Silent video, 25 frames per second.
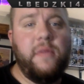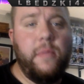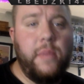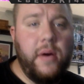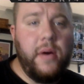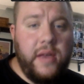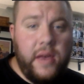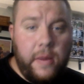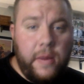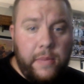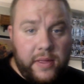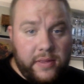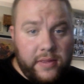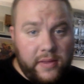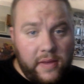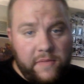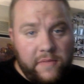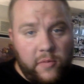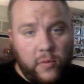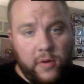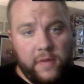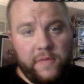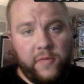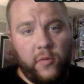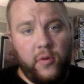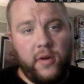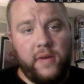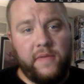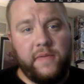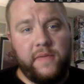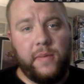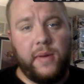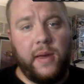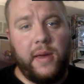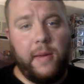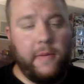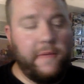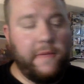I'm Besky44 from
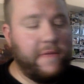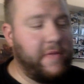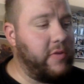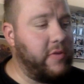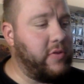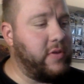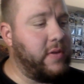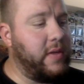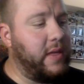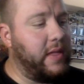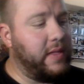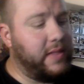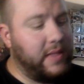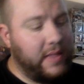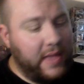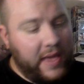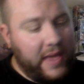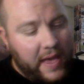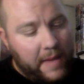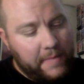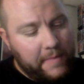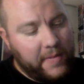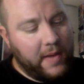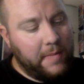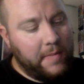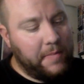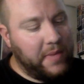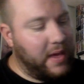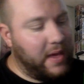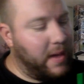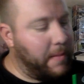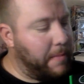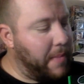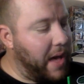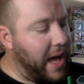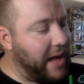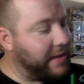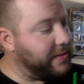Gamer Fusion, and today I'm going to be
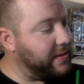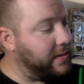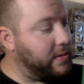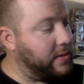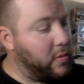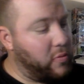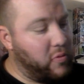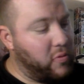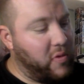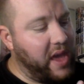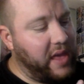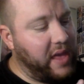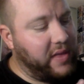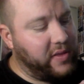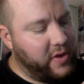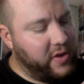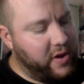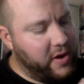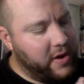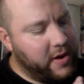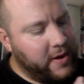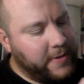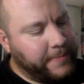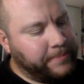unboxing the Razer